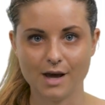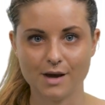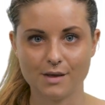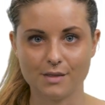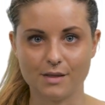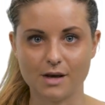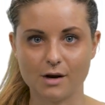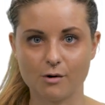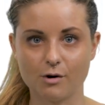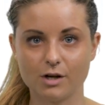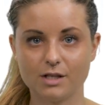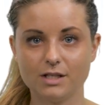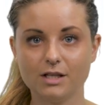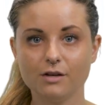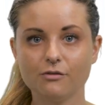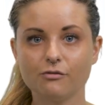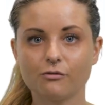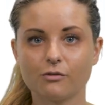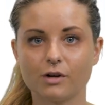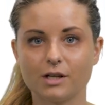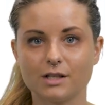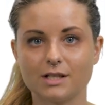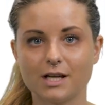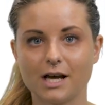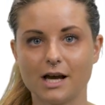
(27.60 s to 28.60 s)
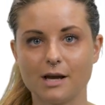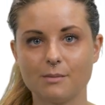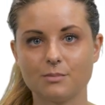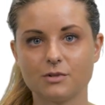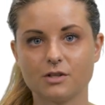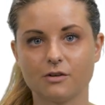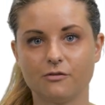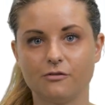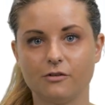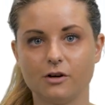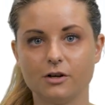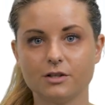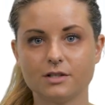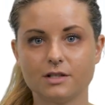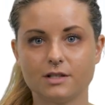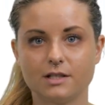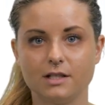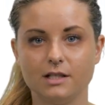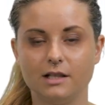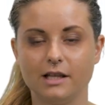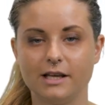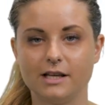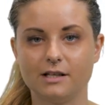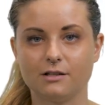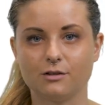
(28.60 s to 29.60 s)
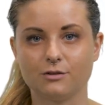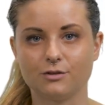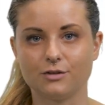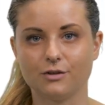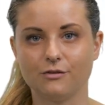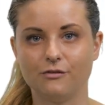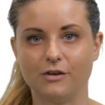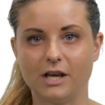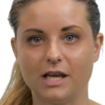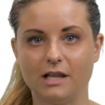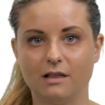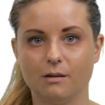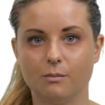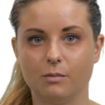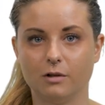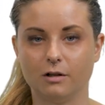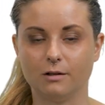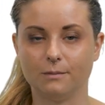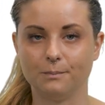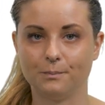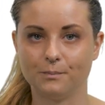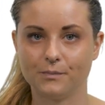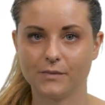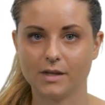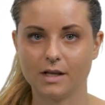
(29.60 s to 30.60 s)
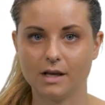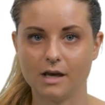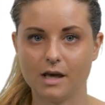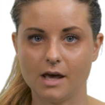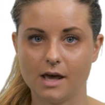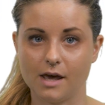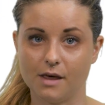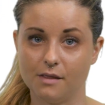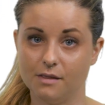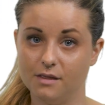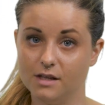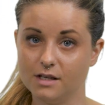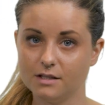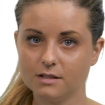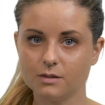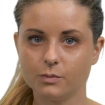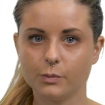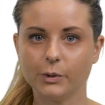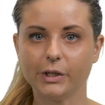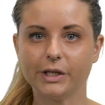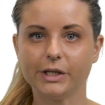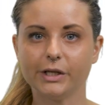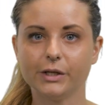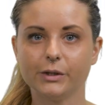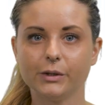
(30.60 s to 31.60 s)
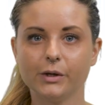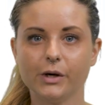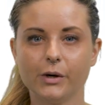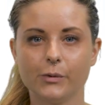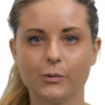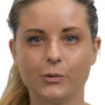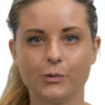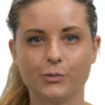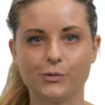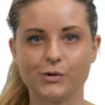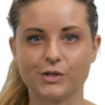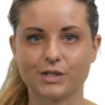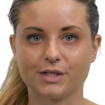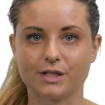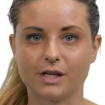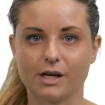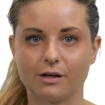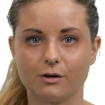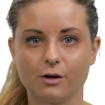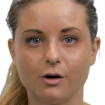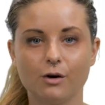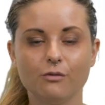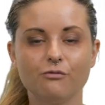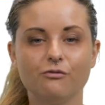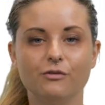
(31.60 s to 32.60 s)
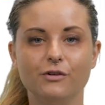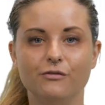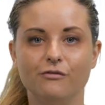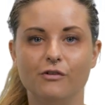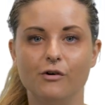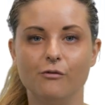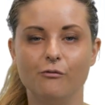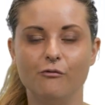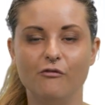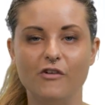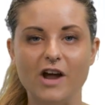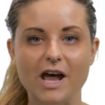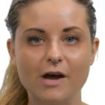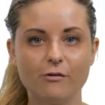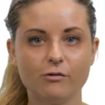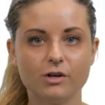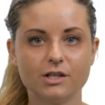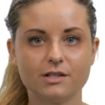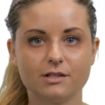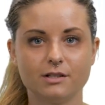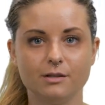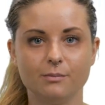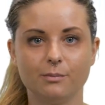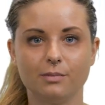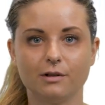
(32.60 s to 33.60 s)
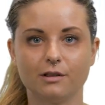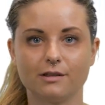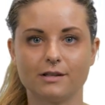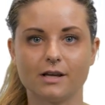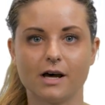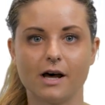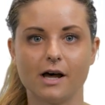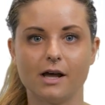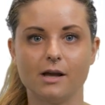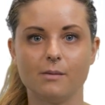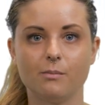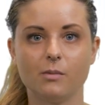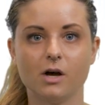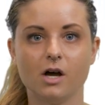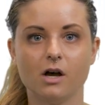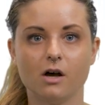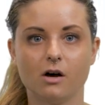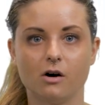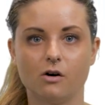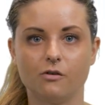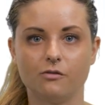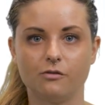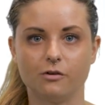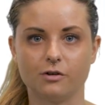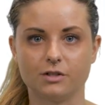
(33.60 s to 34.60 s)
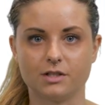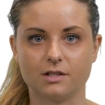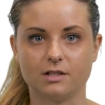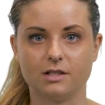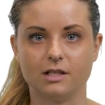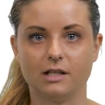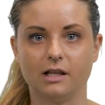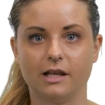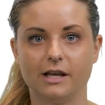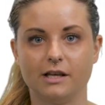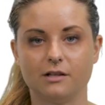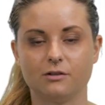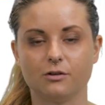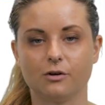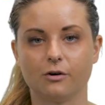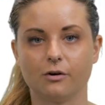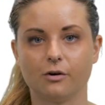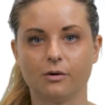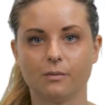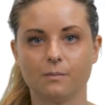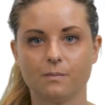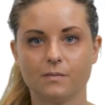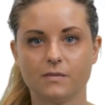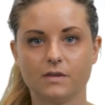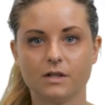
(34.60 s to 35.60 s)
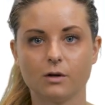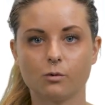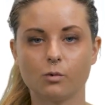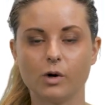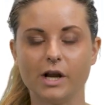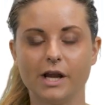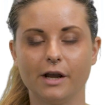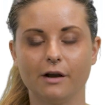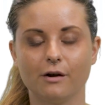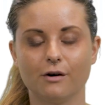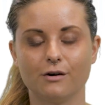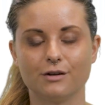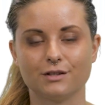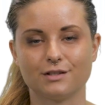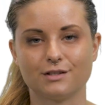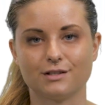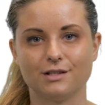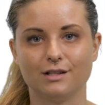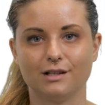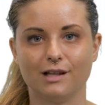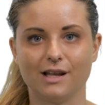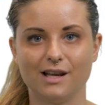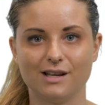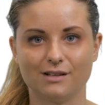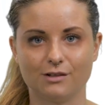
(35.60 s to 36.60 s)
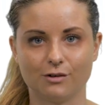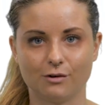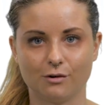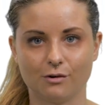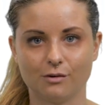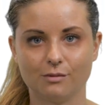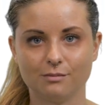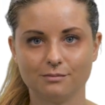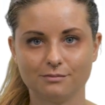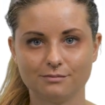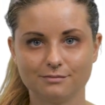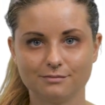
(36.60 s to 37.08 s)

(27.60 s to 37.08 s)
There are different types of oscillators available. In this video, we will start off with a very simple type of oscillator, the ring oscillator.